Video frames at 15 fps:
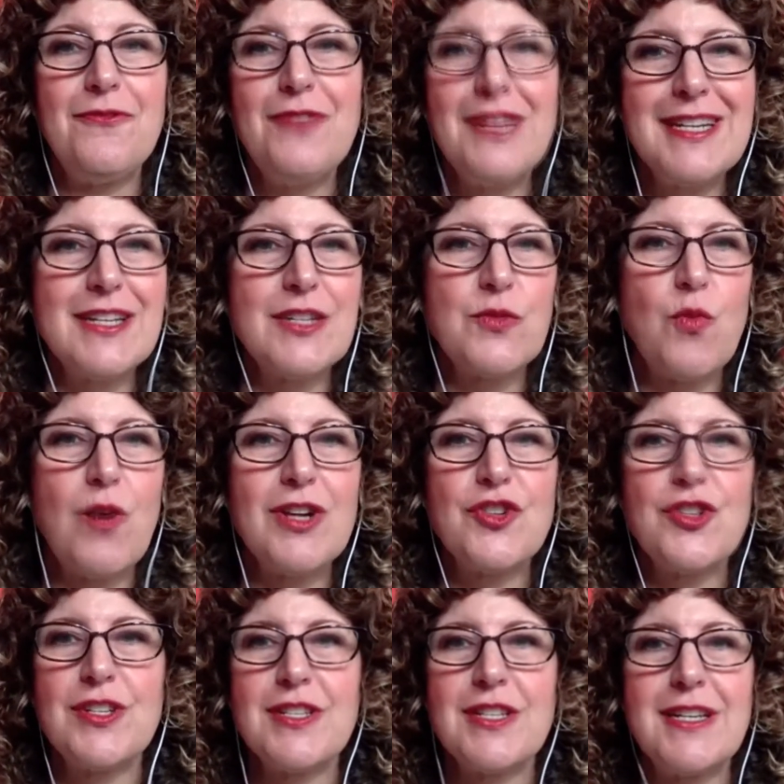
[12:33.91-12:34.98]
fitness
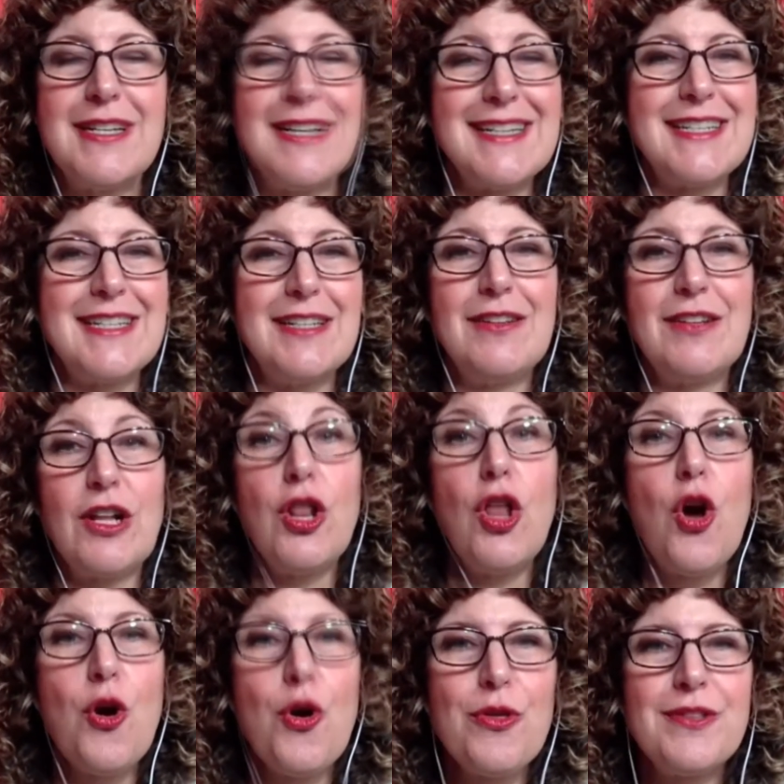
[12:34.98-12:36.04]
watches, connected
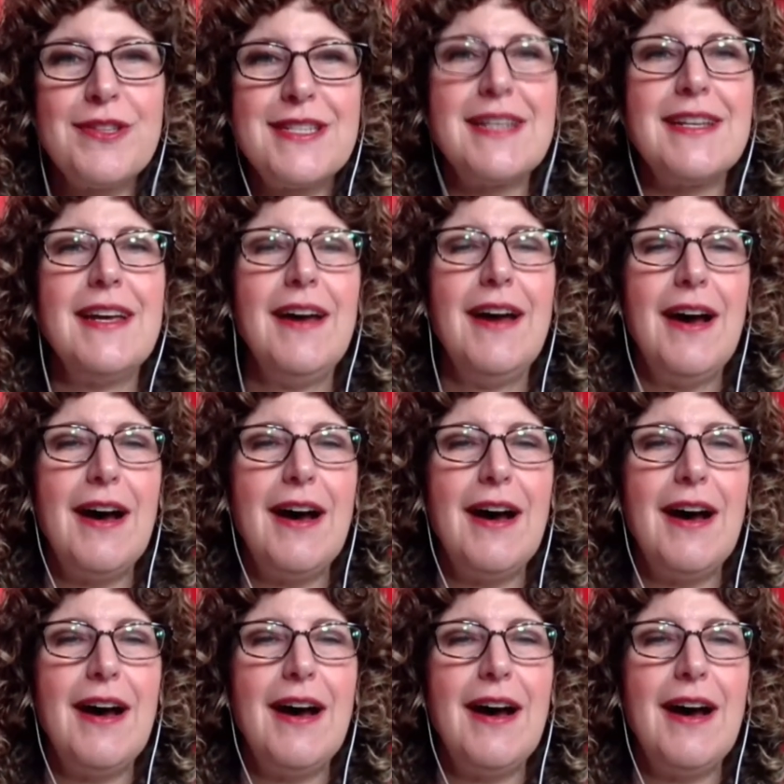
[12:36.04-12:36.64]
clothes,